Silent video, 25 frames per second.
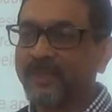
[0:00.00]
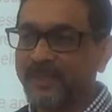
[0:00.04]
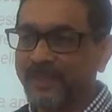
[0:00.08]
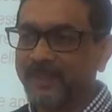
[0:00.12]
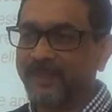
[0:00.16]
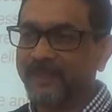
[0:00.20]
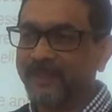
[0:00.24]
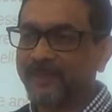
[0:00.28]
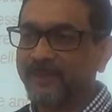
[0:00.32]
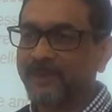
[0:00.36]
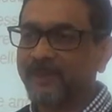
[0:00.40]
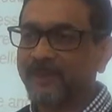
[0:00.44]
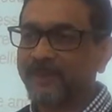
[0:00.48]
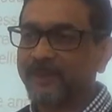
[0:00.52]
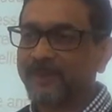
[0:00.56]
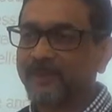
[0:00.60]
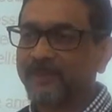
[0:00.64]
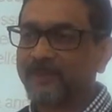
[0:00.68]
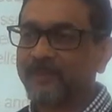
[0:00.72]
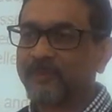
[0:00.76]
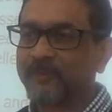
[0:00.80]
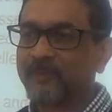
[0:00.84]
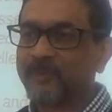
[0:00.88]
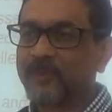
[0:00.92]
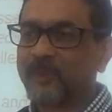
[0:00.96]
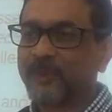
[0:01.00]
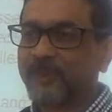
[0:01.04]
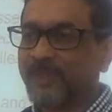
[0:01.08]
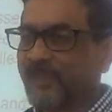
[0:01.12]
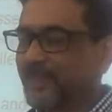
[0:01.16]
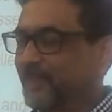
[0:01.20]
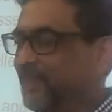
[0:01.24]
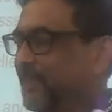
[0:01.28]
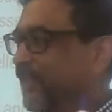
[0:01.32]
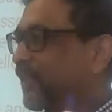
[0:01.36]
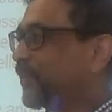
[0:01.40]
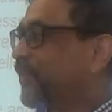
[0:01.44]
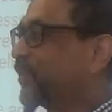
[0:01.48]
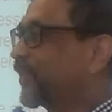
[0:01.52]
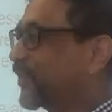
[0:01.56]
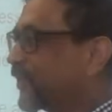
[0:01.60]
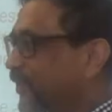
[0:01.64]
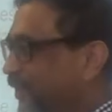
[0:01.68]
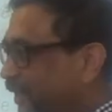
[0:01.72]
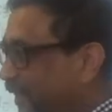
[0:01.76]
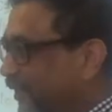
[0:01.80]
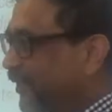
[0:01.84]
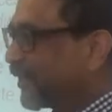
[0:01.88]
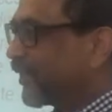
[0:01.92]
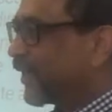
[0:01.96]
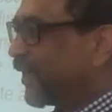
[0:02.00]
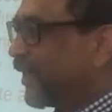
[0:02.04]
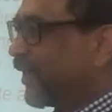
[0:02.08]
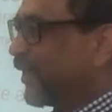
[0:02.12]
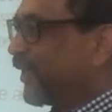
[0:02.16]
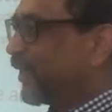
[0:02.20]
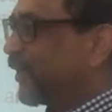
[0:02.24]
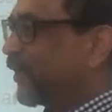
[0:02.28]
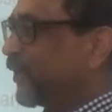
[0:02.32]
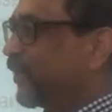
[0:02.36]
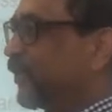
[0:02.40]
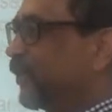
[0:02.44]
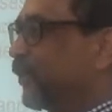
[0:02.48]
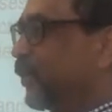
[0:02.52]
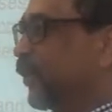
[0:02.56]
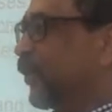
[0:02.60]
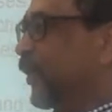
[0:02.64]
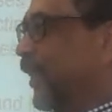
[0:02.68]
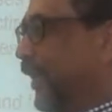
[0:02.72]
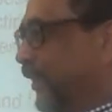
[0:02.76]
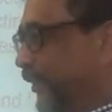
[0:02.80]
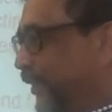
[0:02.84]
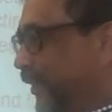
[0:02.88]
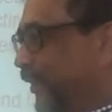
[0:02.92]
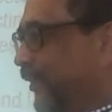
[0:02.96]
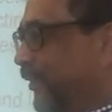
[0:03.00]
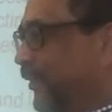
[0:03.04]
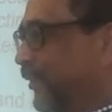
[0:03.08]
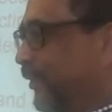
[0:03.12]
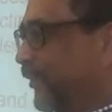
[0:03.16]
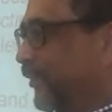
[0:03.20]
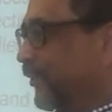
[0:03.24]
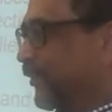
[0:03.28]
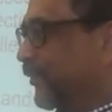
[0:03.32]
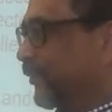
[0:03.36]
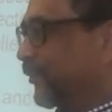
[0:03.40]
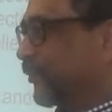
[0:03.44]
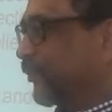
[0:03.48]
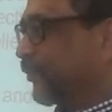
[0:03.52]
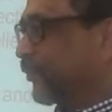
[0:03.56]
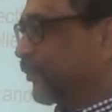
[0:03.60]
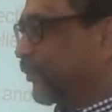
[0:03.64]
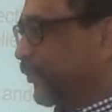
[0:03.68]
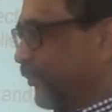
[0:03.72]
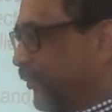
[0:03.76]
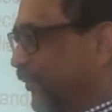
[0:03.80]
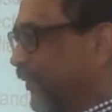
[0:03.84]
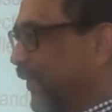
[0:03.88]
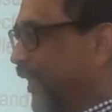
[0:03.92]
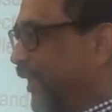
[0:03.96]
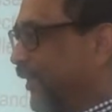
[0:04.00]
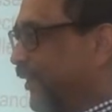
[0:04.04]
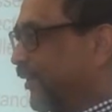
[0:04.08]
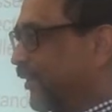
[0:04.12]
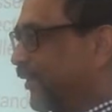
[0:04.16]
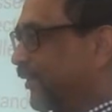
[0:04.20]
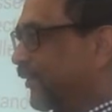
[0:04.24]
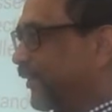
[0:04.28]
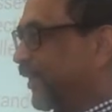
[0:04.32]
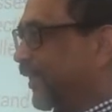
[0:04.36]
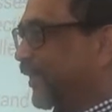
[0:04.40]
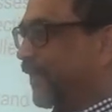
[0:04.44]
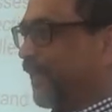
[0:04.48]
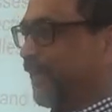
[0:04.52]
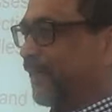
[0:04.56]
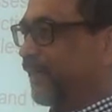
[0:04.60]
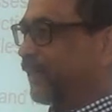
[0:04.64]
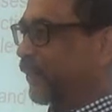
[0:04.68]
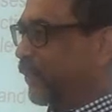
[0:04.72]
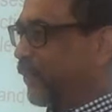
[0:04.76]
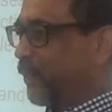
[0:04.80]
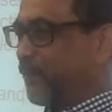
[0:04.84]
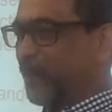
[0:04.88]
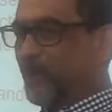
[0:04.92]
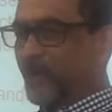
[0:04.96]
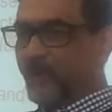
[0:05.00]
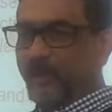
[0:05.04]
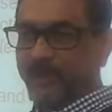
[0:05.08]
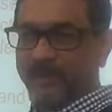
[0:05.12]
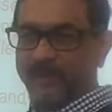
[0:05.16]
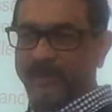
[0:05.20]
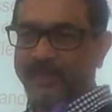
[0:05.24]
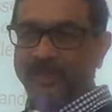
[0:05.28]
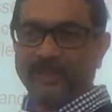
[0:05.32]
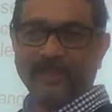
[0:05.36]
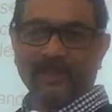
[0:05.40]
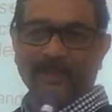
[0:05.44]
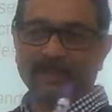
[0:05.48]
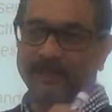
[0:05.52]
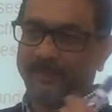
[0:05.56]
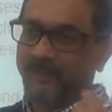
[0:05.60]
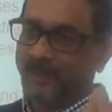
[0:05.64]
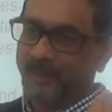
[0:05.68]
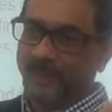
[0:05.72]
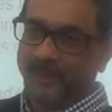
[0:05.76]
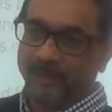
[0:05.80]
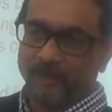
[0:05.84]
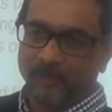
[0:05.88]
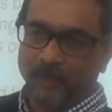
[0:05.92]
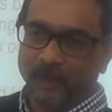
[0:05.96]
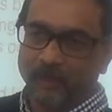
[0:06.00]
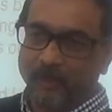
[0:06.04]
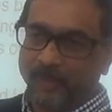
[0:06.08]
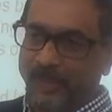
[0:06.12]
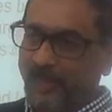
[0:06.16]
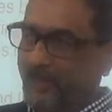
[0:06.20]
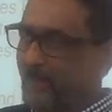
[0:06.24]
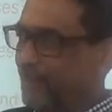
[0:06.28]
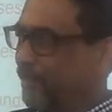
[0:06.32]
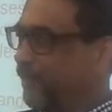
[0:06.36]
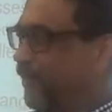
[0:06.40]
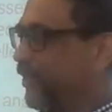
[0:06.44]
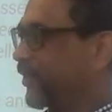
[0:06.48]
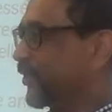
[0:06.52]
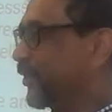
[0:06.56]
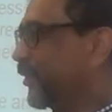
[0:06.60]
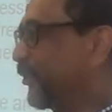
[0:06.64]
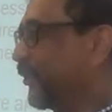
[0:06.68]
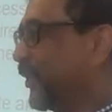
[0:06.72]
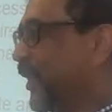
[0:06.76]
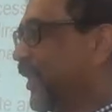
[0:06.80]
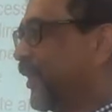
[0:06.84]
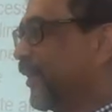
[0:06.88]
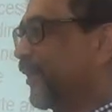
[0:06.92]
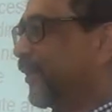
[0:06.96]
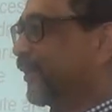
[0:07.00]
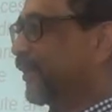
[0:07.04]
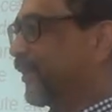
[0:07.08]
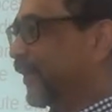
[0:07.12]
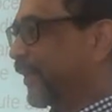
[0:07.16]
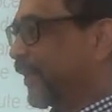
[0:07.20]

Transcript: thing. So they just sit, do nothing. Okay? They can't grow, they have no metabolism, they